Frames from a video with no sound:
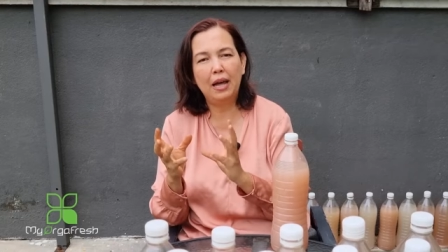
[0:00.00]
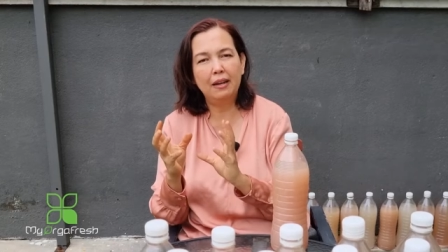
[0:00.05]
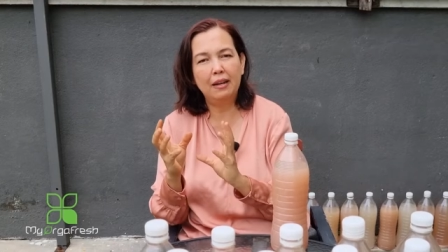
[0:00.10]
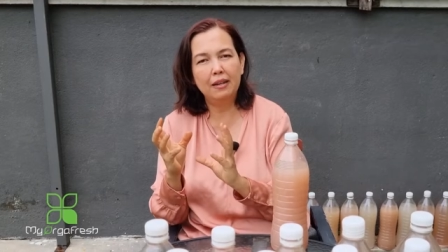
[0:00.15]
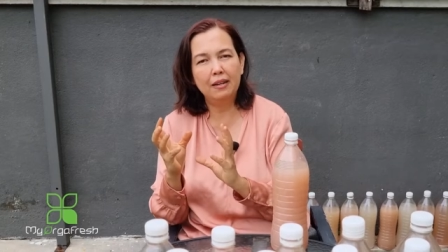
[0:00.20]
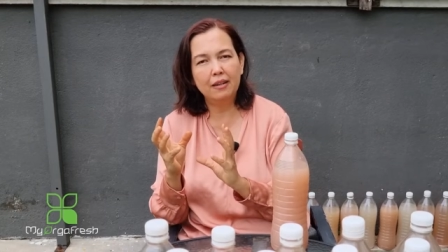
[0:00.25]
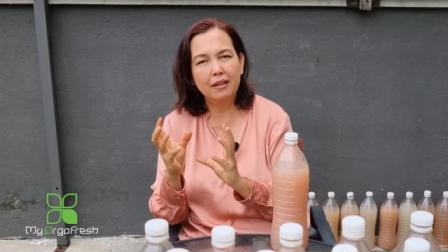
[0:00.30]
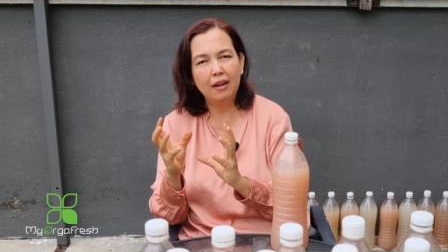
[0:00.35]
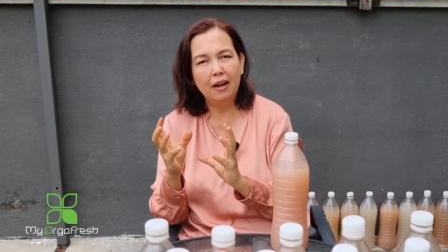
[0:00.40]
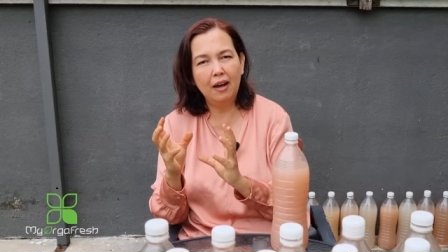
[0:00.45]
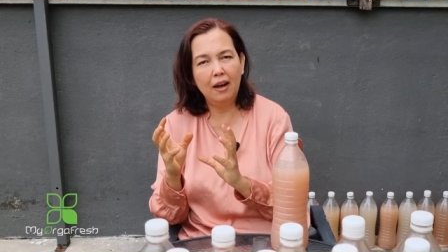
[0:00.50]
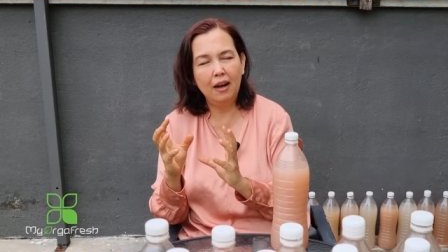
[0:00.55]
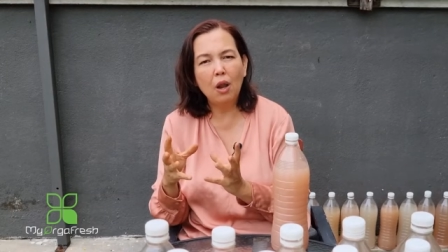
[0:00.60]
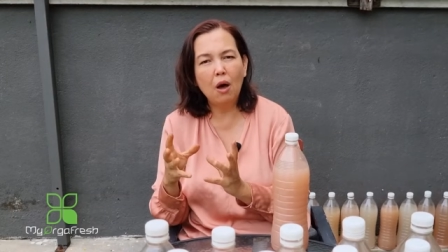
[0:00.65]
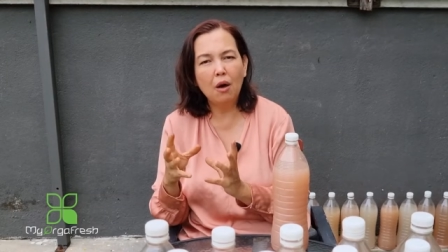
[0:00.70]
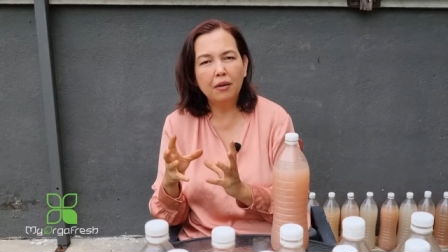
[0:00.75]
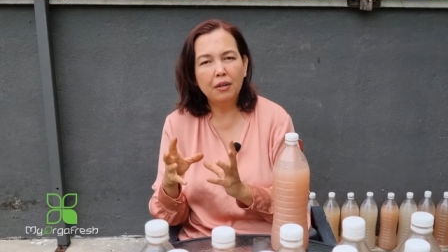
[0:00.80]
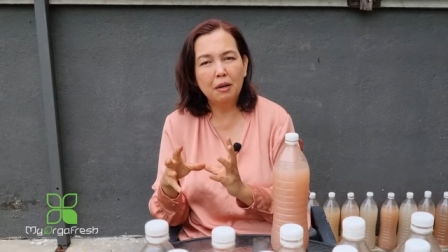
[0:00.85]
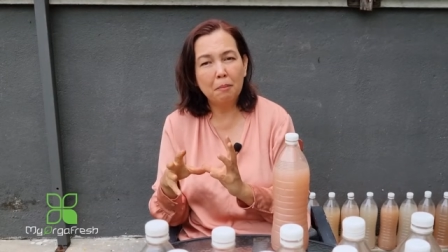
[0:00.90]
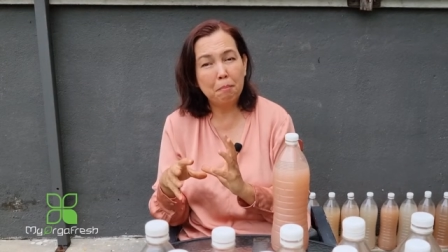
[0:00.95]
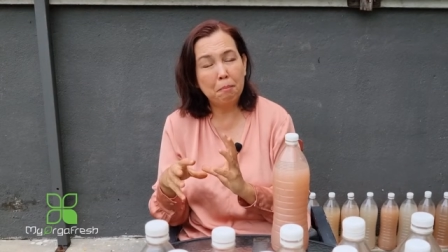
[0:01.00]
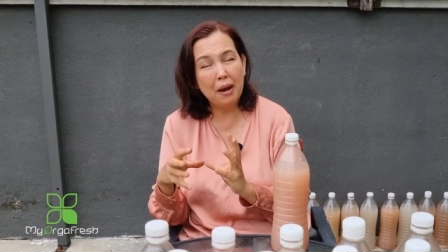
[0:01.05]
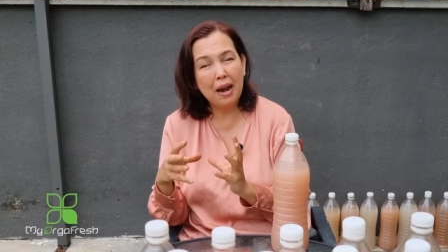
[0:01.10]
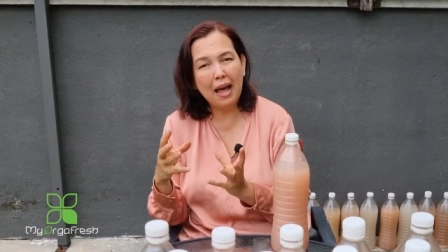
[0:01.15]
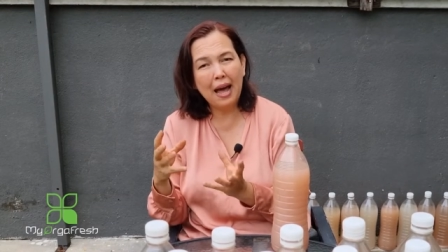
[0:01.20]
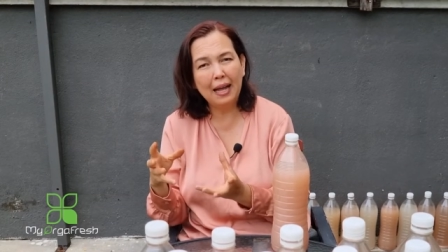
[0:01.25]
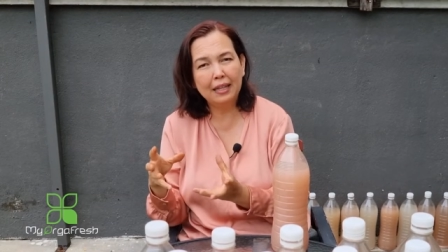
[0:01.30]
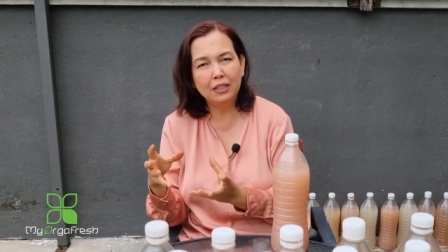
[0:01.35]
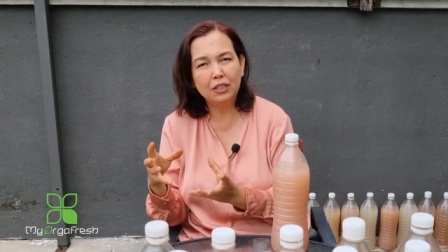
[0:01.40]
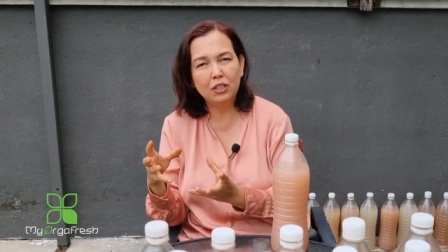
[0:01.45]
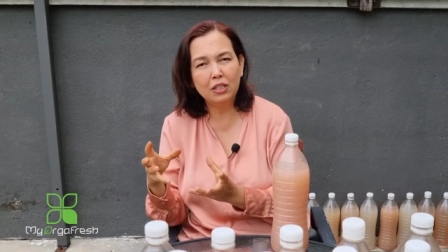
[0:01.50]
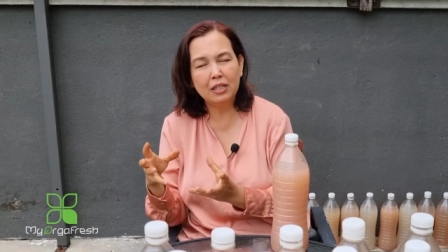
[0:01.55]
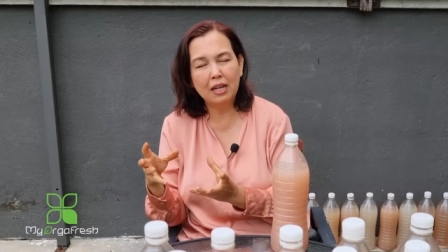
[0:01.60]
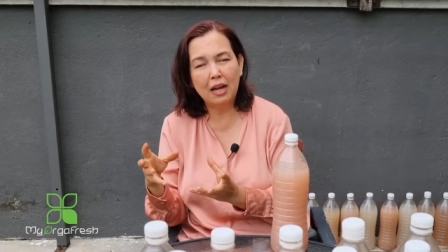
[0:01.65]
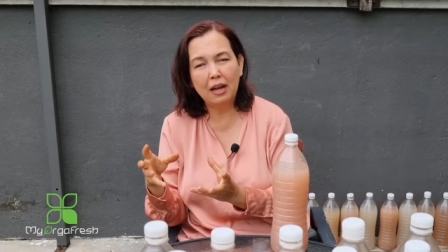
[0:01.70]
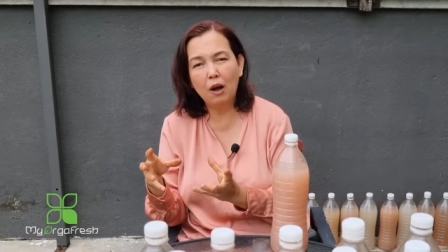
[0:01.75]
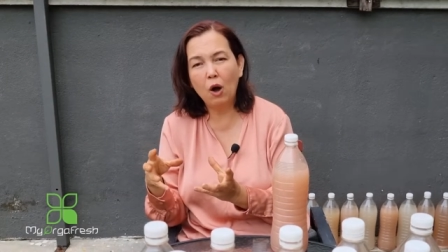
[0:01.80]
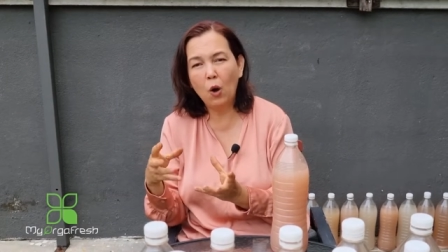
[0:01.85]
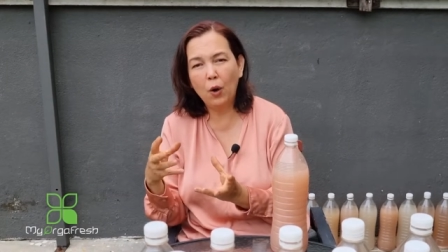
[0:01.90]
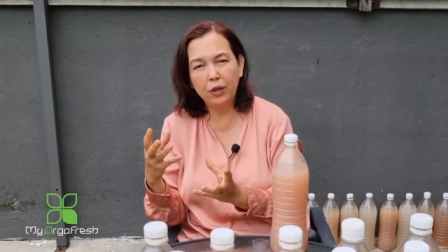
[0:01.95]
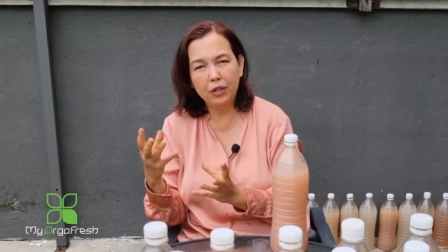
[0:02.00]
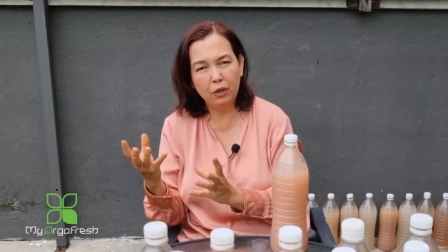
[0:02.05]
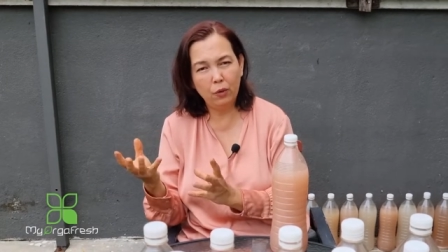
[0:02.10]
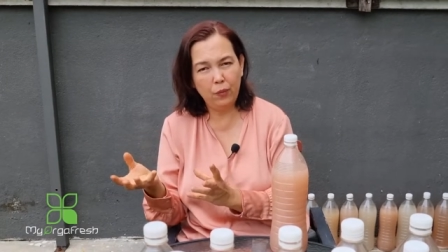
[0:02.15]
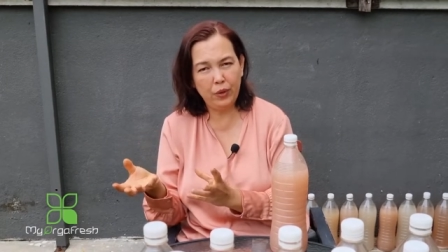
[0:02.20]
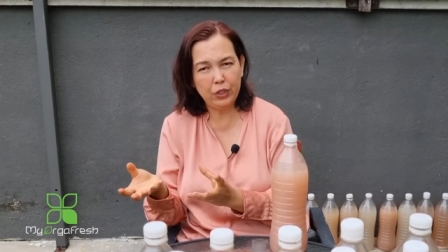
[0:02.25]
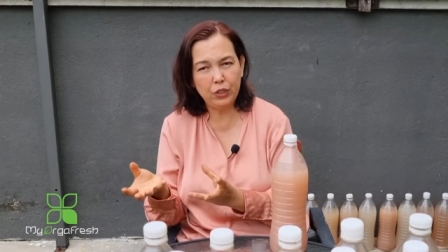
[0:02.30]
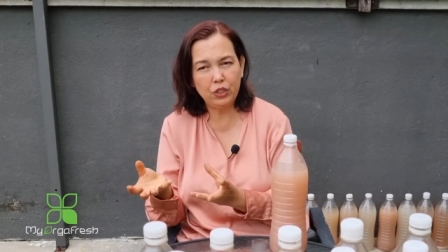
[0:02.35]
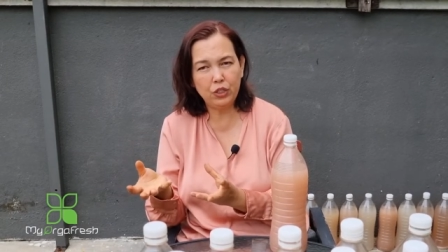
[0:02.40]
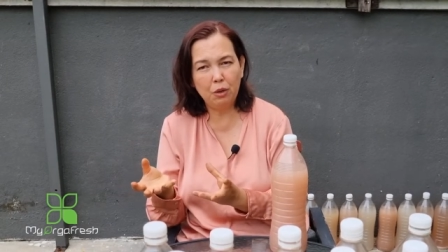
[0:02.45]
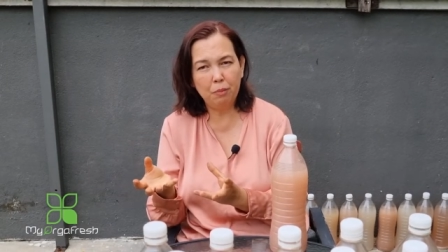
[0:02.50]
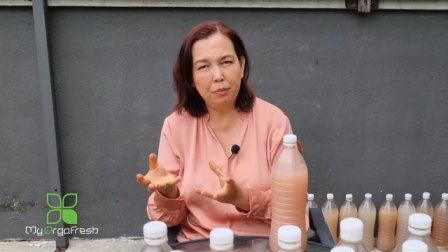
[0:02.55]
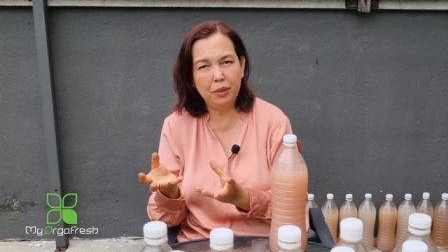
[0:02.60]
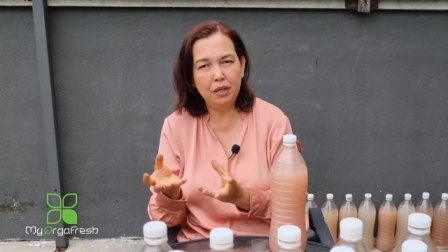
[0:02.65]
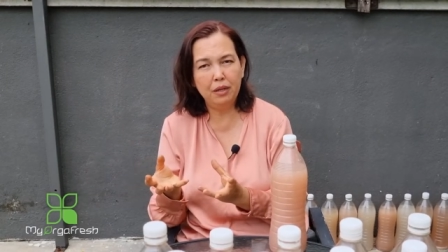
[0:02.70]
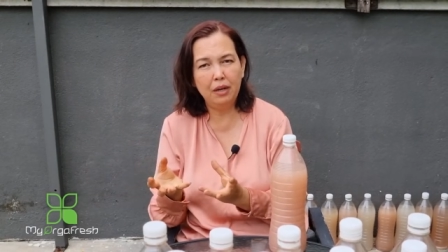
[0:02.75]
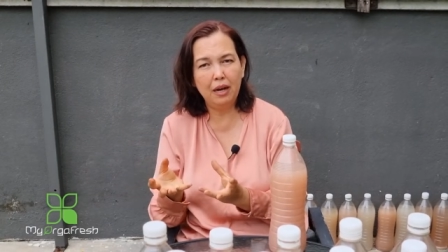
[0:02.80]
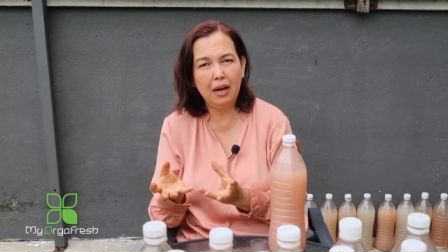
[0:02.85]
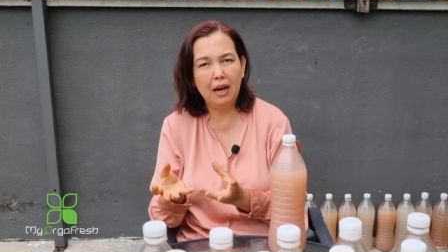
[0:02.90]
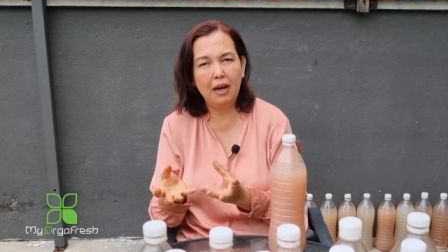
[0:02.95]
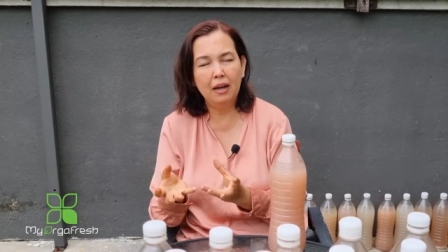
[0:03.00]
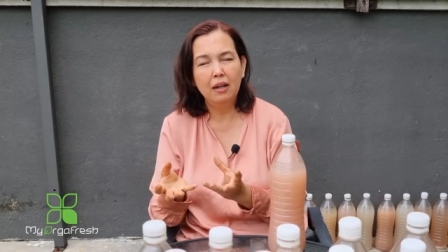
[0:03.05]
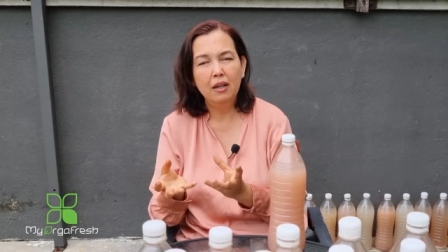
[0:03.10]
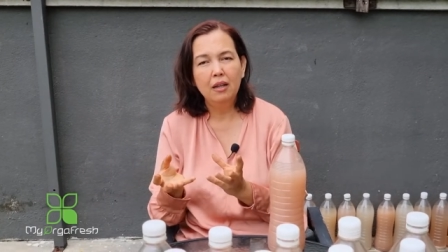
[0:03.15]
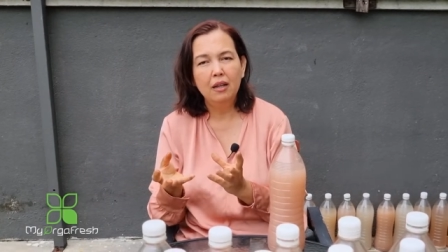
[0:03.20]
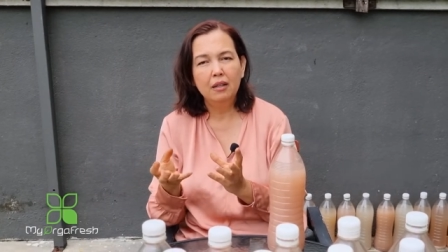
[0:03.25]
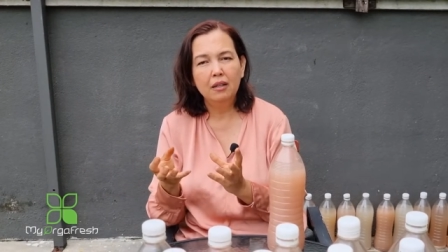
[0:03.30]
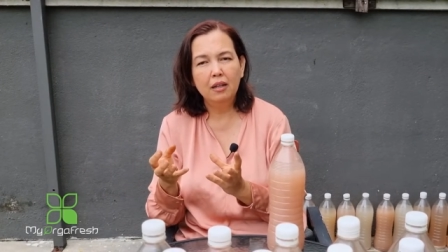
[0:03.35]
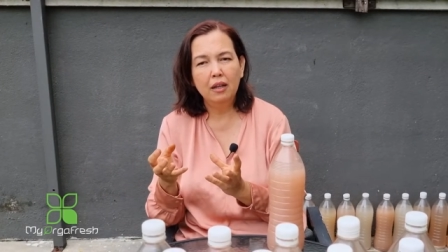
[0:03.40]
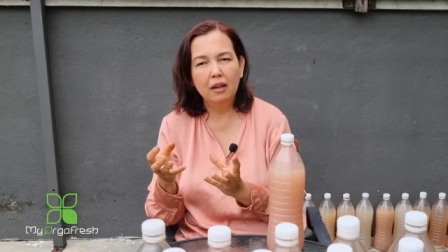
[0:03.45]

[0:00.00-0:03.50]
and prolong the plants uh, or the vegetable uh,